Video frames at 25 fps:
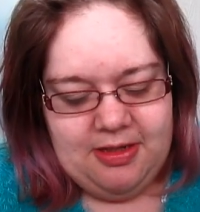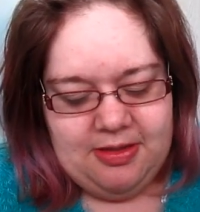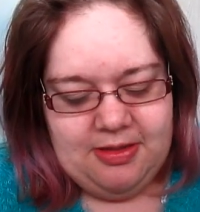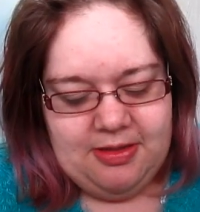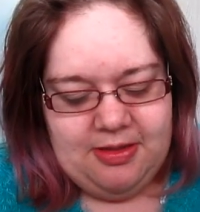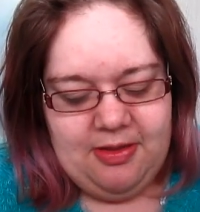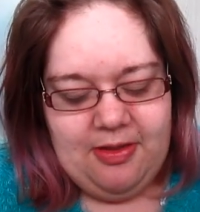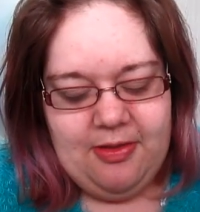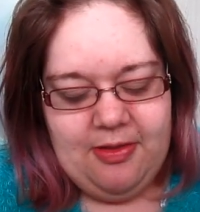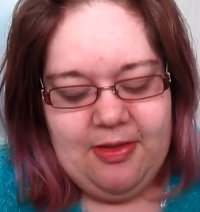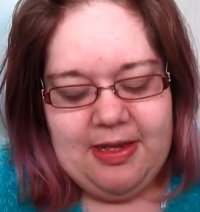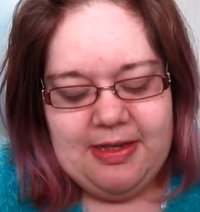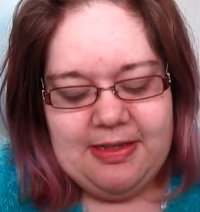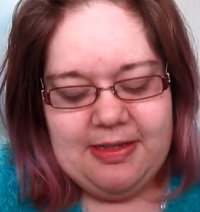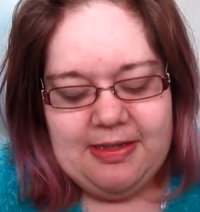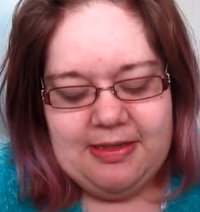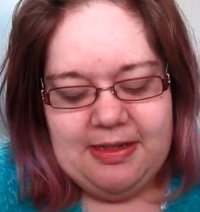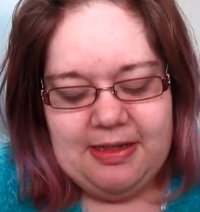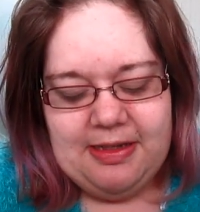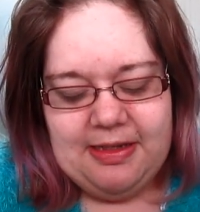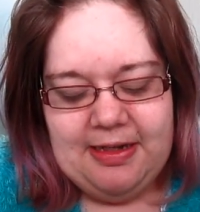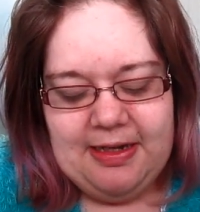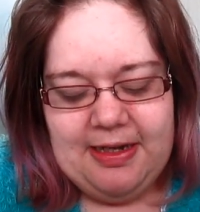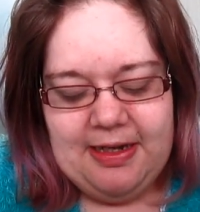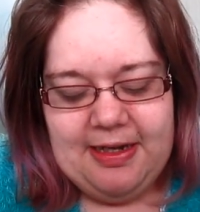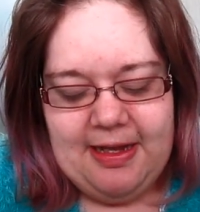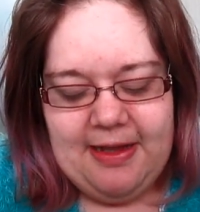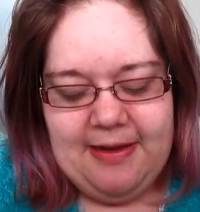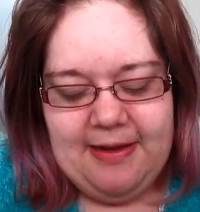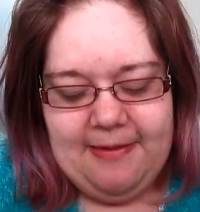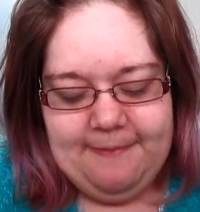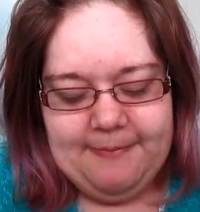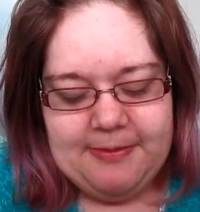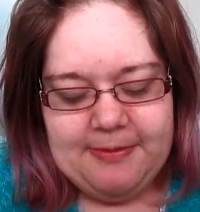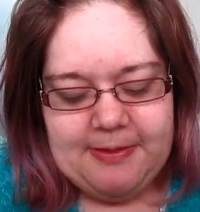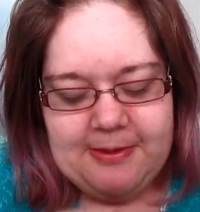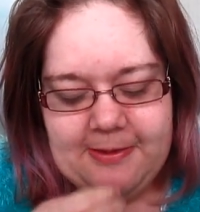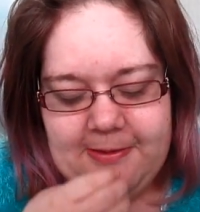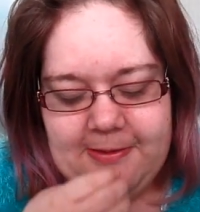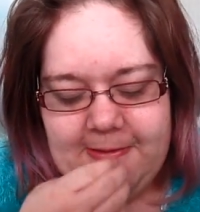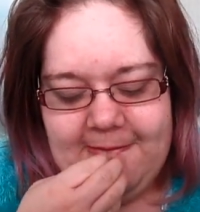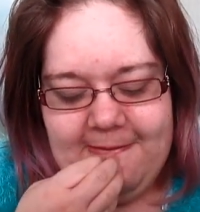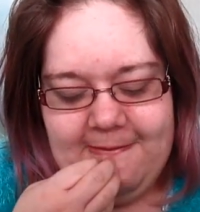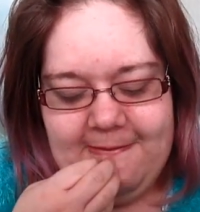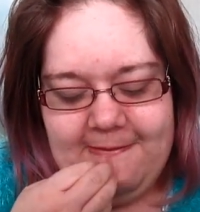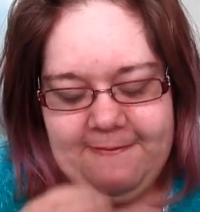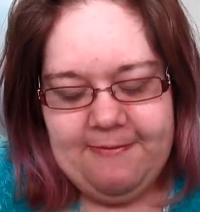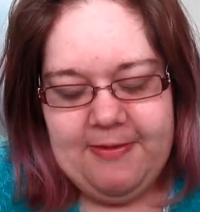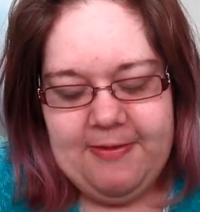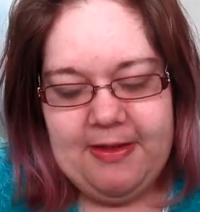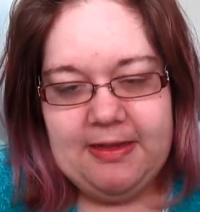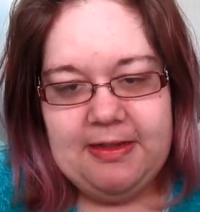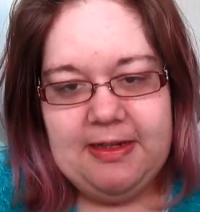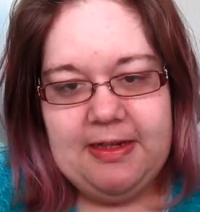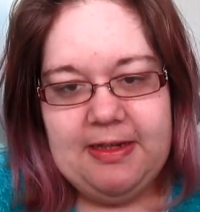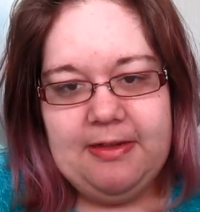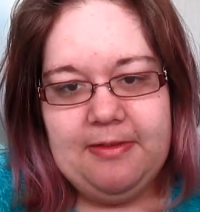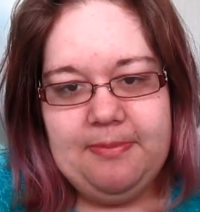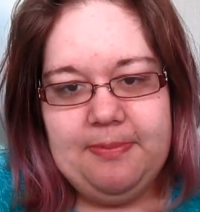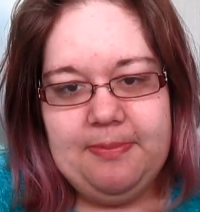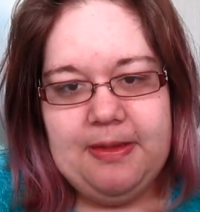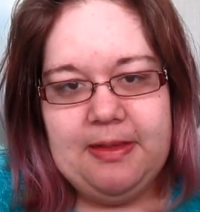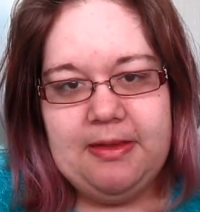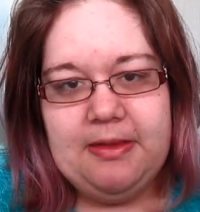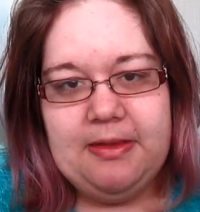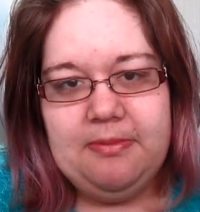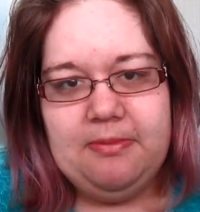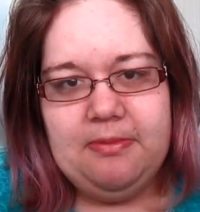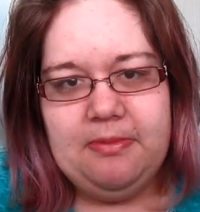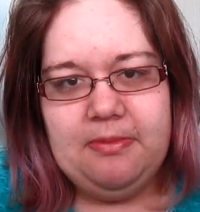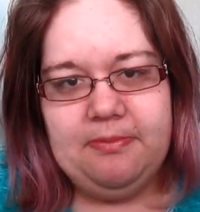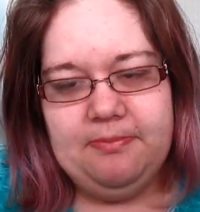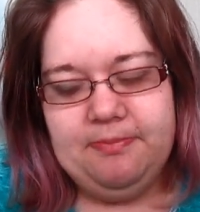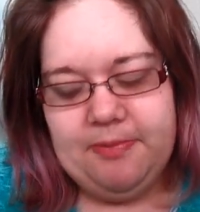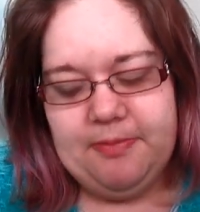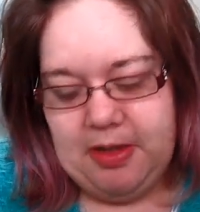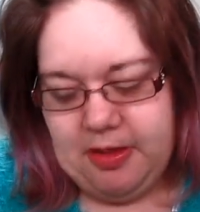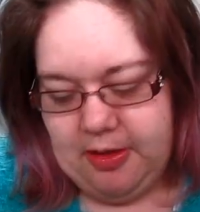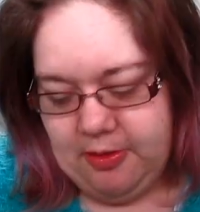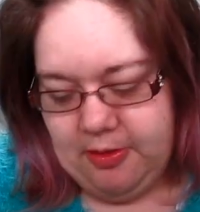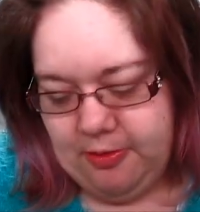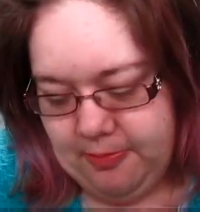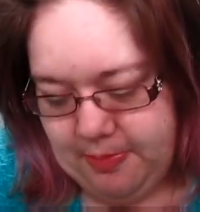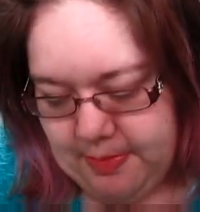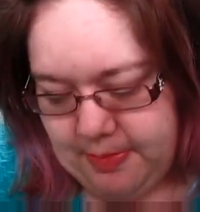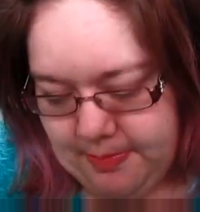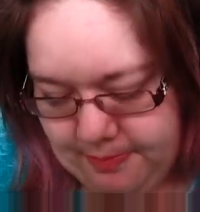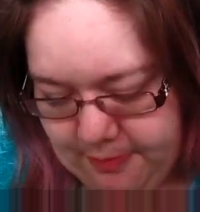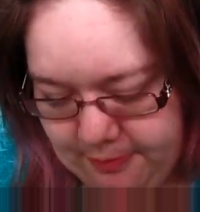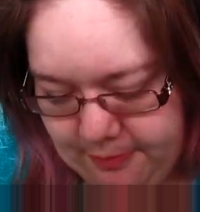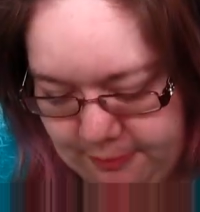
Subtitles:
So they started again. So I found out about them a little bit